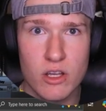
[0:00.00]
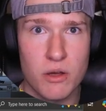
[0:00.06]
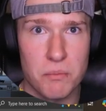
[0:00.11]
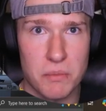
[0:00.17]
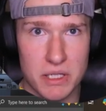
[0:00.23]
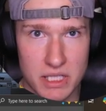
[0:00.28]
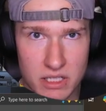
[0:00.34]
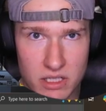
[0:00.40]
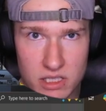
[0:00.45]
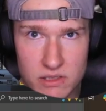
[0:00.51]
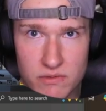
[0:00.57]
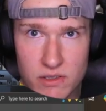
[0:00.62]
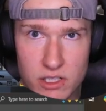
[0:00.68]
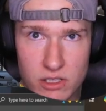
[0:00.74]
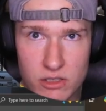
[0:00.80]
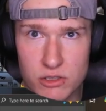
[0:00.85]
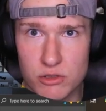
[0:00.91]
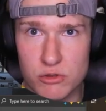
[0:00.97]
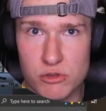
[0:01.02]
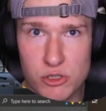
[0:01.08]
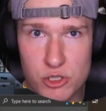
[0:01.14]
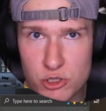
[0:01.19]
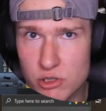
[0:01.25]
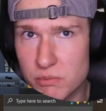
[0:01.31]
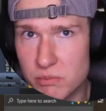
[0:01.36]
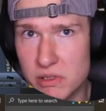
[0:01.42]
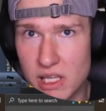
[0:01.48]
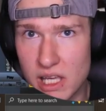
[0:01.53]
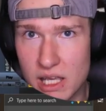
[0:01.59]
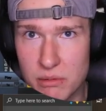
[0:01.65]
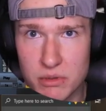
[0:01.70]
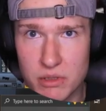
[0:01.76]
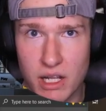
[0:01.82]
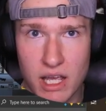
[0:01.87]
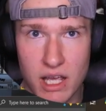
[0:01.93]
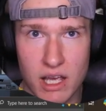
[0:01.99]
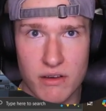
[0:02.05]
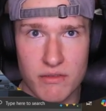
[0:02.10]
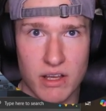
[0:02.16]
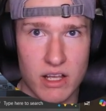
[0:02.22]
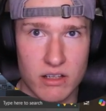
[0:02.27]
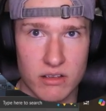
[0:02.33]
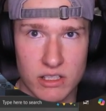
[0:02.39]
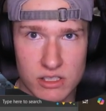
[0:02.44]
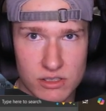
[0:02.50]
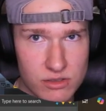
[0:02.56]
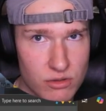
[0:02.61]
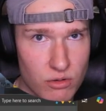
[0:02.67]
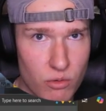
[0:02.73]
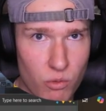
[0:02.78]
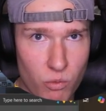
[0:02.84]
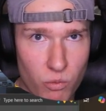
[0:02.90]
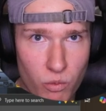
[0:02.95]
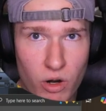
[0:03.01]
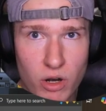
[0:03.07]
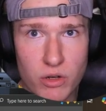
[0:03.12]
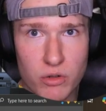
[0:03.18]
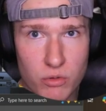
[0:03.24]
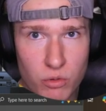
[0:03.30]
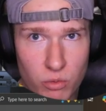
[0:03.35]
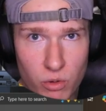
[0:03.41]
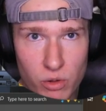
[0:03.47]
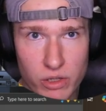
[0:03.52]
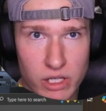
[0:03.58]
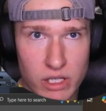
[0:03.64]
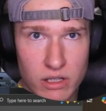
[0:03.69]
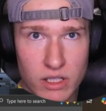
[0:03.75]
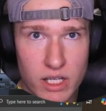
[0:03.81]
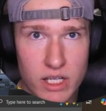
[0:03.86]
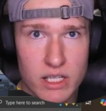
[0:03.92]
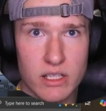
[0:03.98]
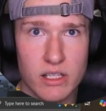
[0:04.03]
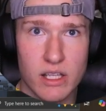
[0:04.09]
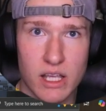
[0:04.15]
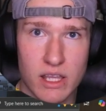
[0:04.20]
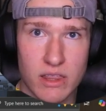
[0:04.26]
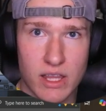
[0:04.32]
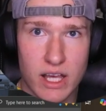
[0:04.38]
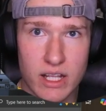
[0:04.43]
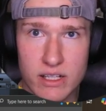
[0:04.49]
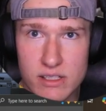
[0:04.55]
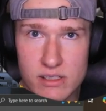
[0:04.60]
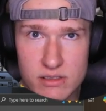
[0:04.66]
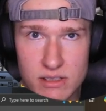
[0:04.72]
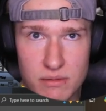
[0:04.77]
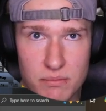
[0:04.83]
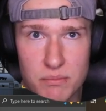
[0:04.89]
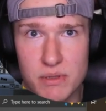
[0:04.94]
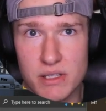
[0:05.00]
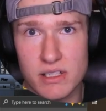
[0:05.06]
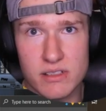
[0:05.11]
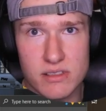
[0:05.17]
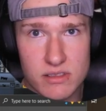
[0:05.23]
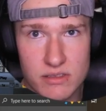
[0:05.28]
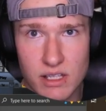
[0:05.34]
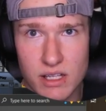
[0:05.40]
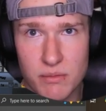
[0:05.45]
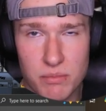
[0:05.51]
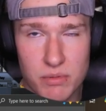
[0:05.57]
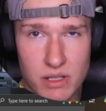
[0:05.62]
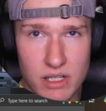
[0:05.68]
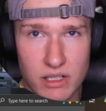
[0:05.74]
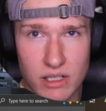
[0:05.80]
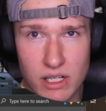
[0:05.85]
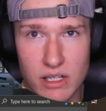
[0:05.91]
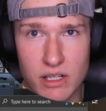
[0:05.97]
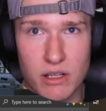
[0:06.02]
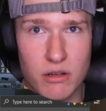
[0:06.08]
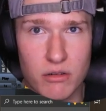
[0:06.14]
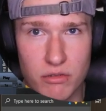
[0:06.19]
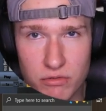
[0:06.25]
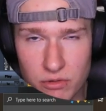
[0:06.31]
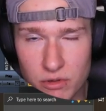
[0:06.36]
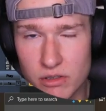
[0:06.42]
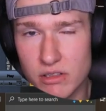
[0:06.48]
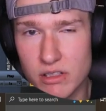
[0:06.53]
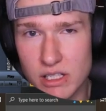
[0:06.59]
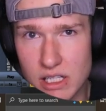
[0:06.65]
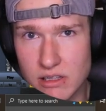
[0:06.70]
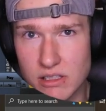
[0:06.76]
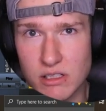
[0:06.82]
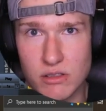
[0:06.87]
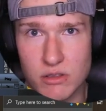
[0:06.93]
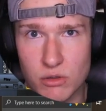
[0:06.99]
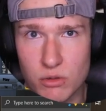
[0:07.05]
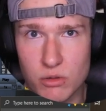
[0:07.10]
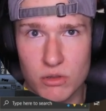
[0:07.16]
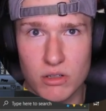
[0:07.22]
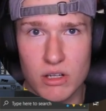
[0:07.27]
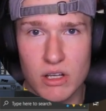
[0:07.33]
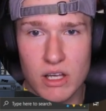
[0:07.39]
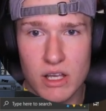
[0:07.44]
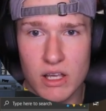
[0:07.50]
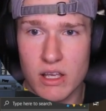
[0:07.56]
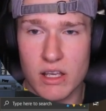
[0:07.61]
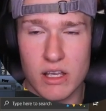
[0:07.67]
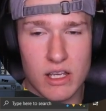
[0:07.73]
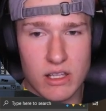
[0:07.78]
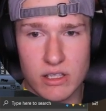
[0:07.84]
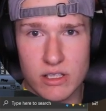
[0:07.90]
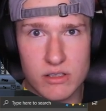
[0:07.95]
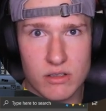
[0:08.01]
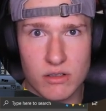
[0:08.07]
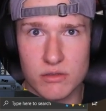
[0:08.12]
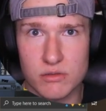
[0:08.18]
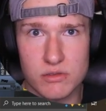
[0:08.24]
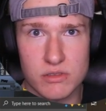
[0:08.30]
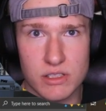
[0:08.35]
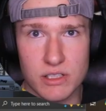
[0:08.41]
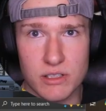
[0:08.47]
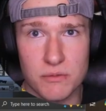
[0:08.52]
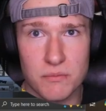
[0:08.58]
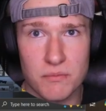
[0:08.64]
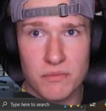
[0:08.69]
By the end of this video, you should be able to have at least one working light, and that is the biggest step in getting your foot in the door in this whole scene.